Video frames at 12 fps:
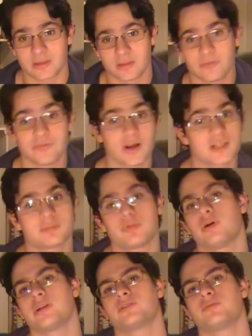The first
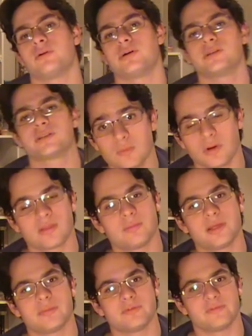point was what the
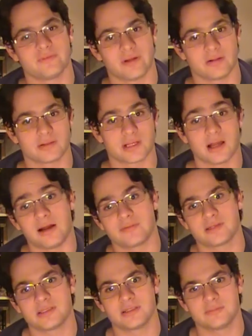people felt
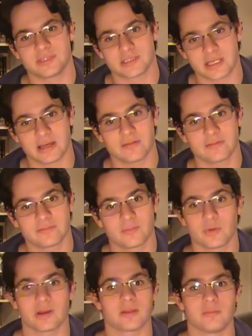after Tim's death.
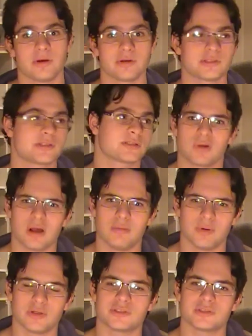One of the most
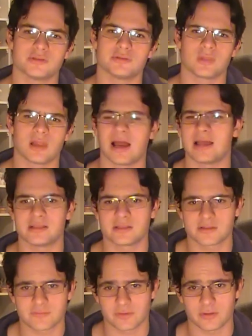emotional
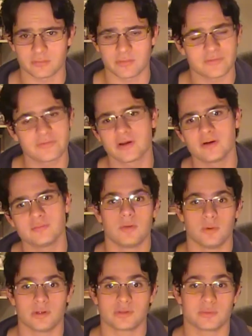lines from the film
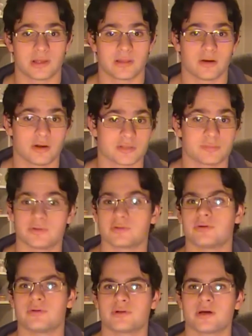was when the hospital
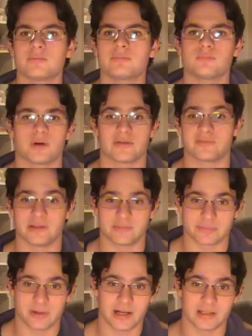called up one of
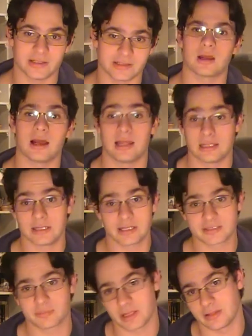Tim's partners and
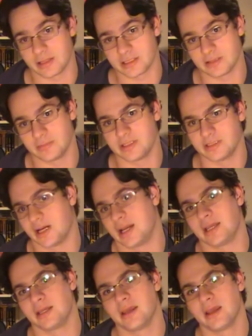explained that Tim had
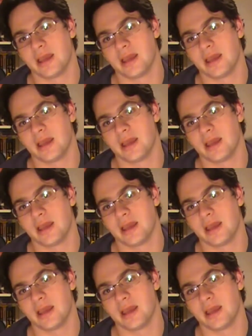died.